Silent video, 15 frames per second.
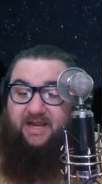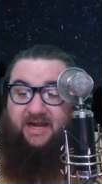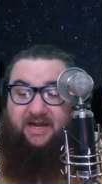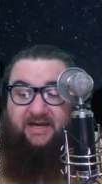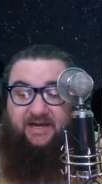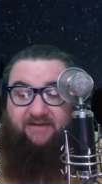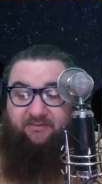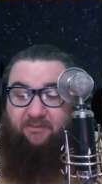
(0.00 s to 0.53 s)
I
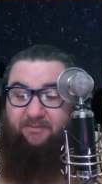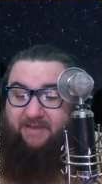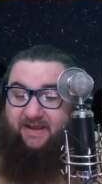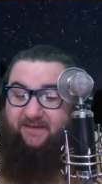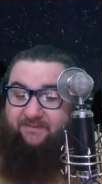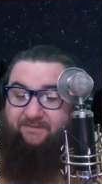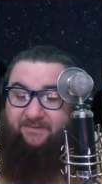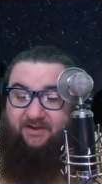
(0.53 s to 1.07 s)
never
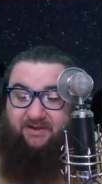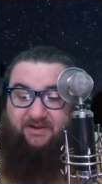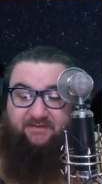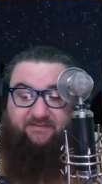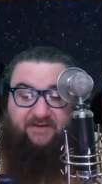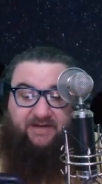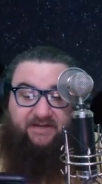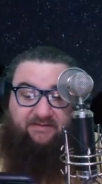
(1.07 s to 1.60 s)
made fun
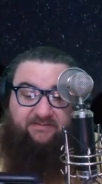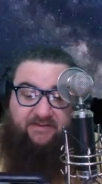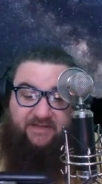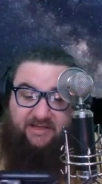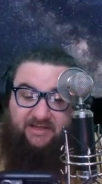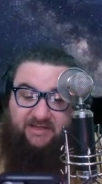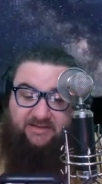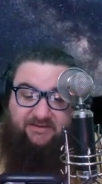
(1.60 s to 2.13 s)
of any of the
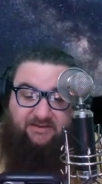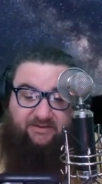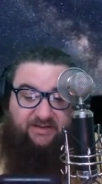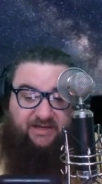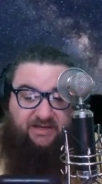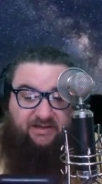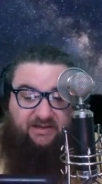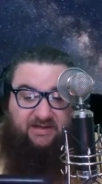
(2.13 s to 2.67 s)
kids on the
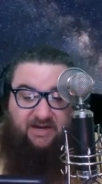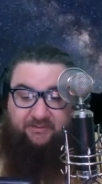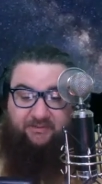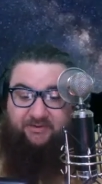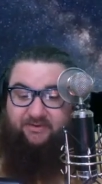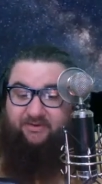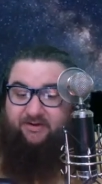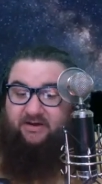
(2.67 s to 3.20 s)

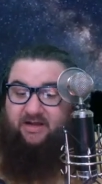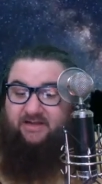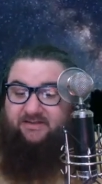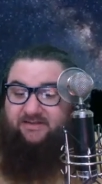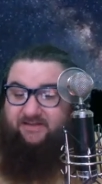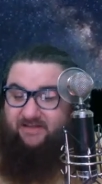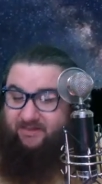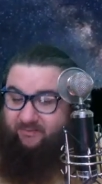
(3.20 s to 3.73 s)
helicopter. They're not
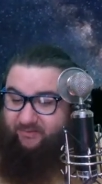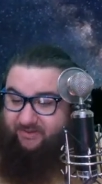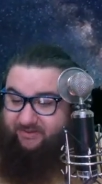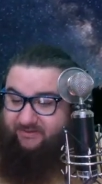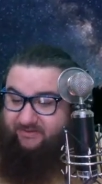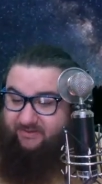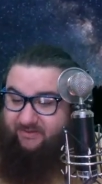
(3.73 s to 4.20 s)
celebrities.